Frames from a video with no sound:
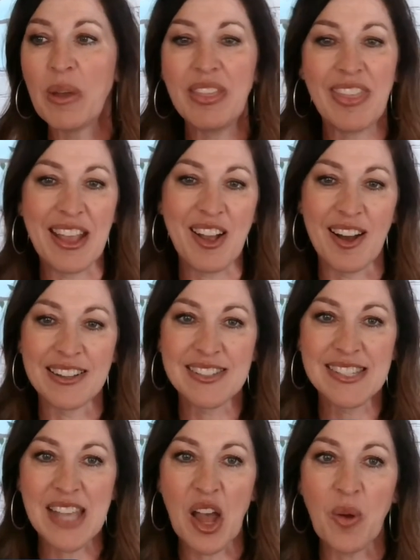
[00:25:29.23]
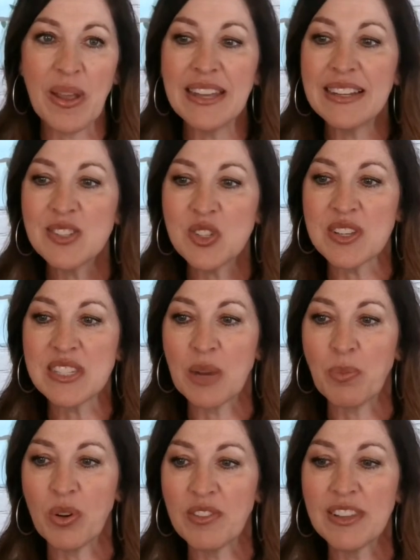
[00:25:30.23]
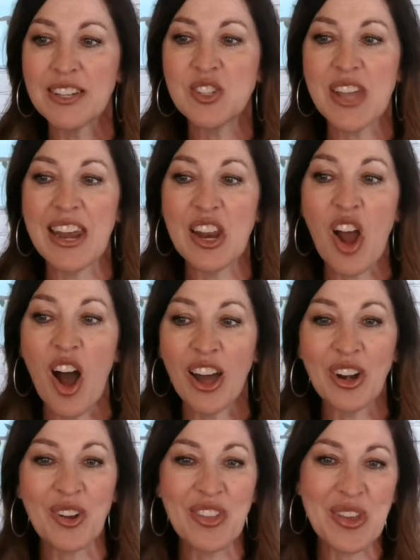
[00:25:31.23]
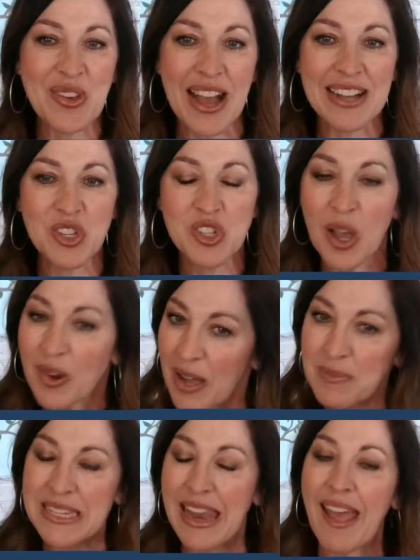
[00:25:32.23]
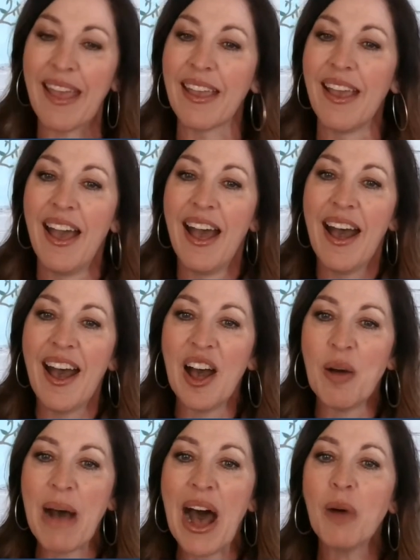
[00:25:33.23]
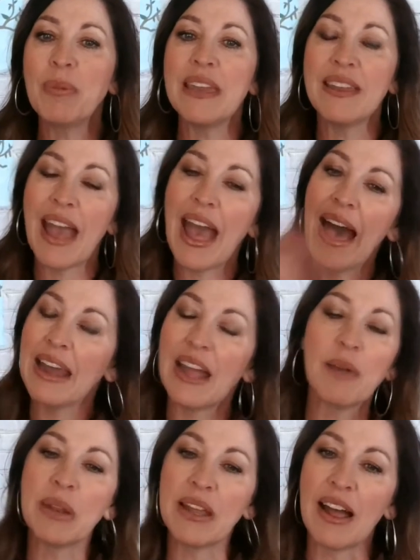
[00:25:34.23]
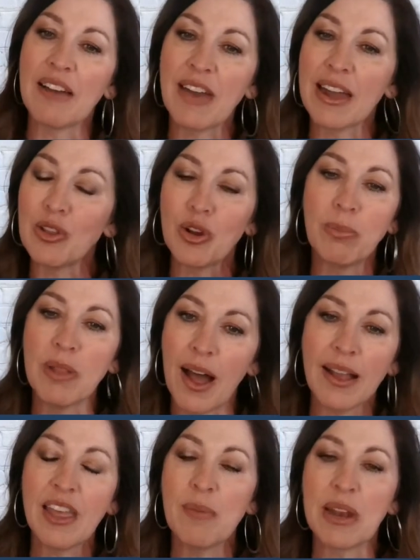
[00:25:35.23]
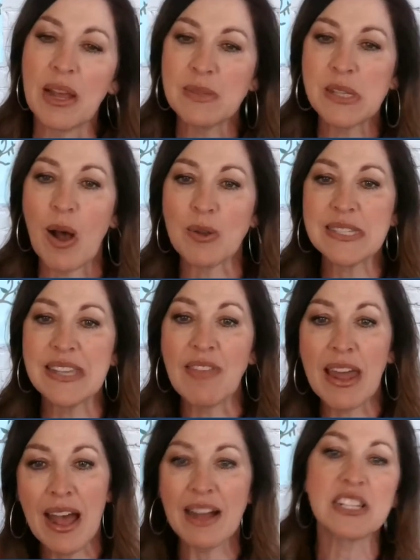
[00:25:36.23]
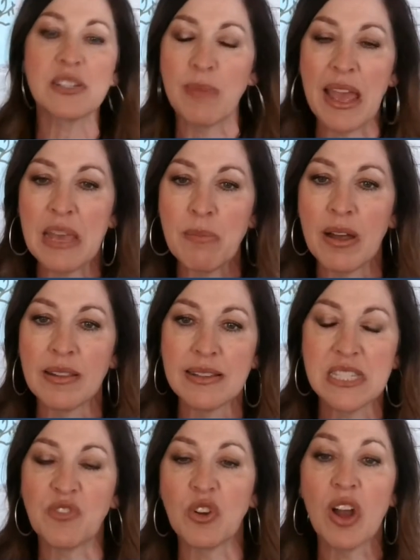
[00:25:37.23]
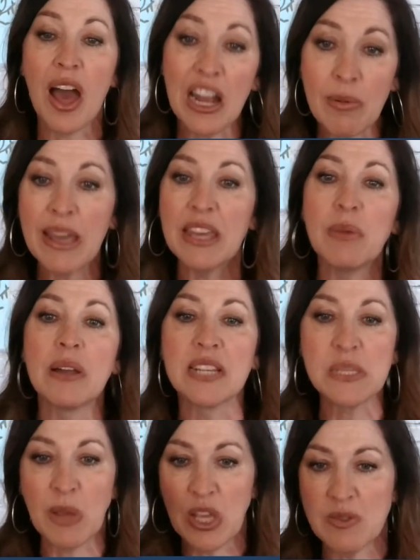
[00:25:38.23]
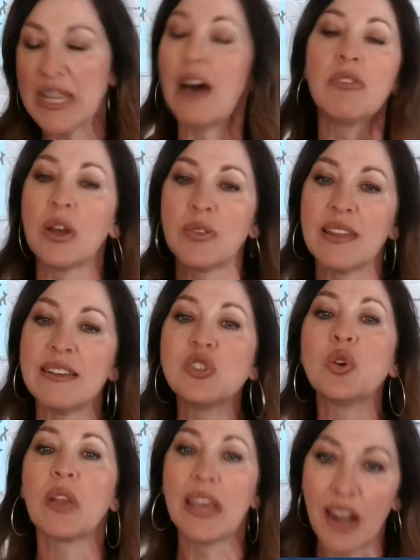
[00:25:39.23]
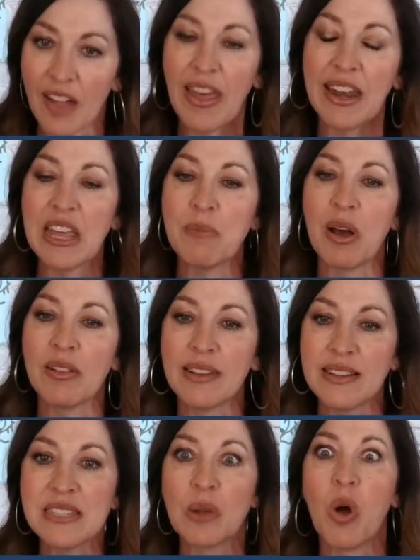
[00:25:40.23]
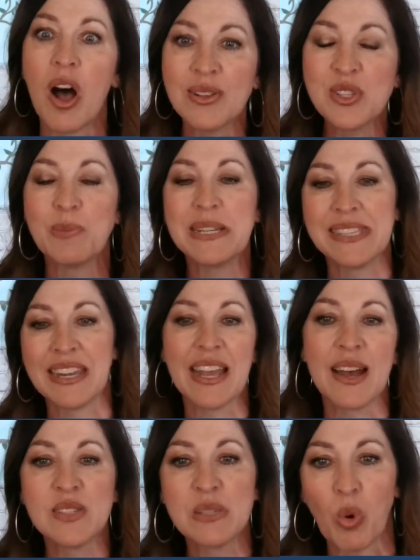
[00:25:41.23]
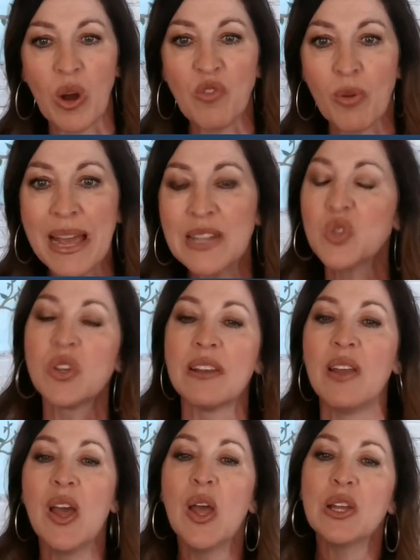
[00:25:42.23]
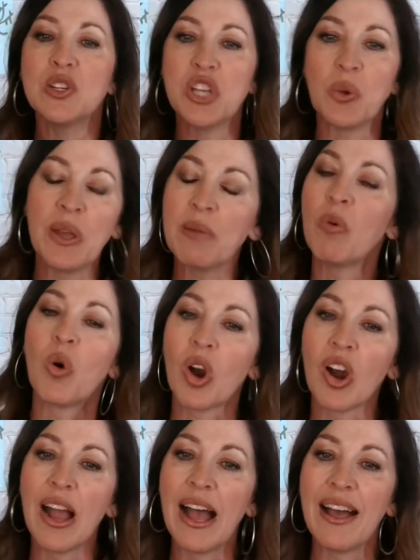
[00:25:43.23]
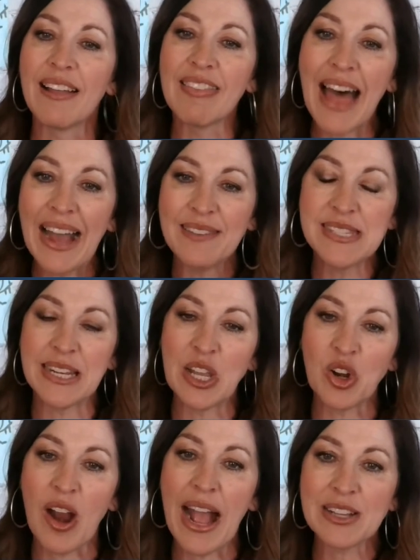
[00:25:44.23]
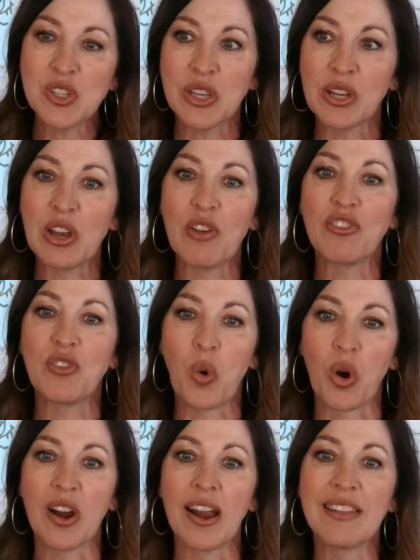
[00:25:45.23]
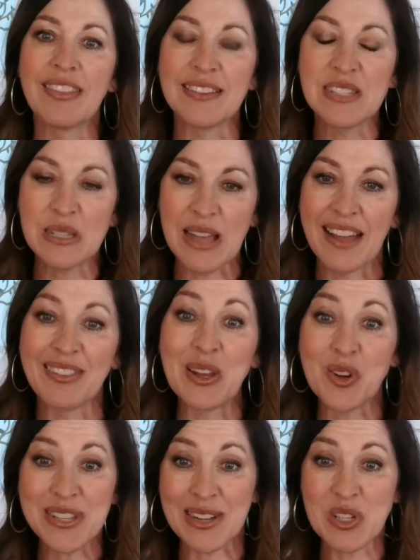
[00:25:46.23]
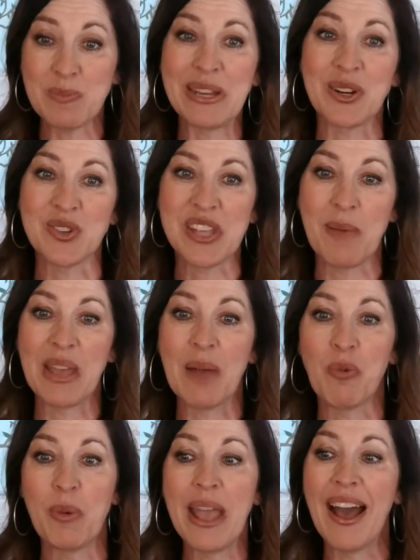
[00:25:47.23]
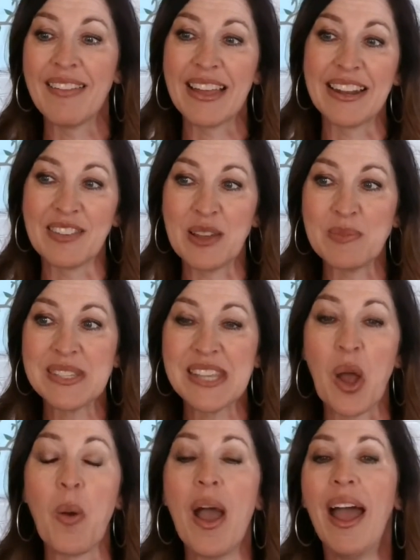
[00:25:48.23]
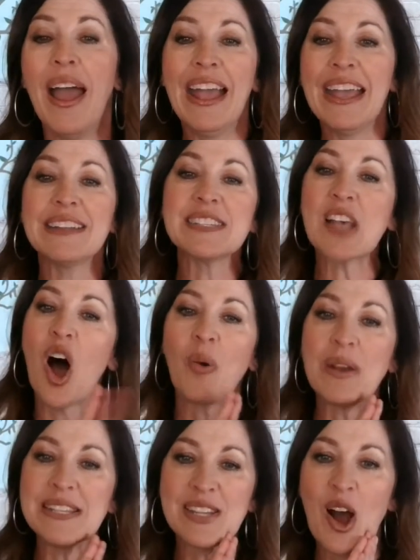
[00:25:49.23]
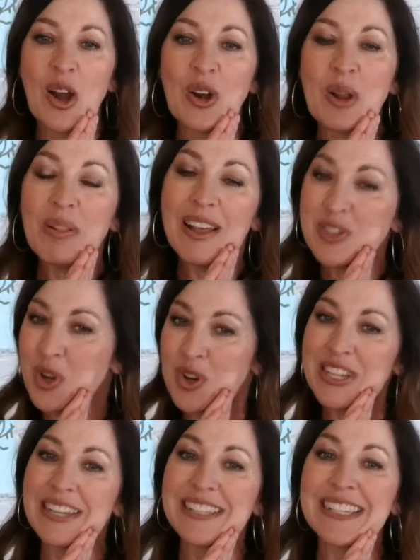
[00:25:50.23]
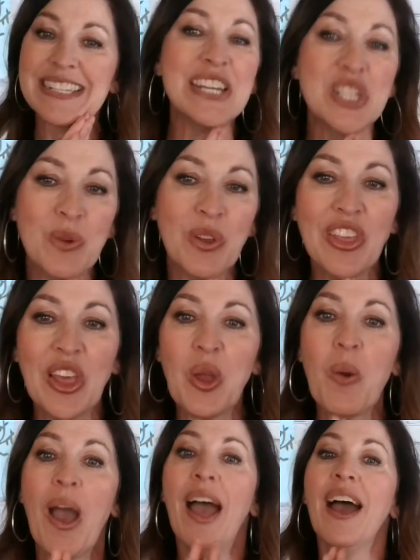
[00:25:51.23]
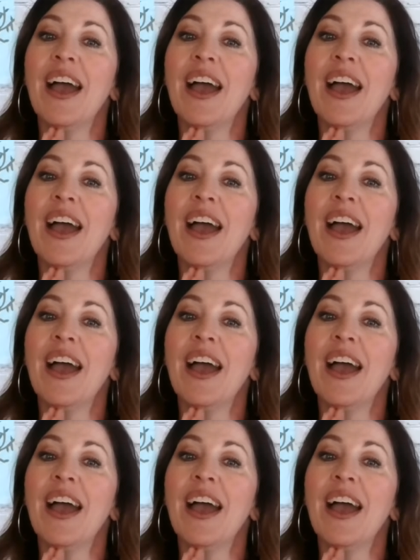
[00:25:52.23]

think on. So it is just a privilege and an honor that you guys showed up today. I'll be at it. I've got a little blog coming up, so I will send that out to my email list. If you're not on my email list, but you download this, you'll get on that email list, and we'll also be sending out some more information, doing more lives and interaction for this Leaders on Speakers coming up. We'll be highlighting them. So it is always an honor and a pleasure to get to teach with you.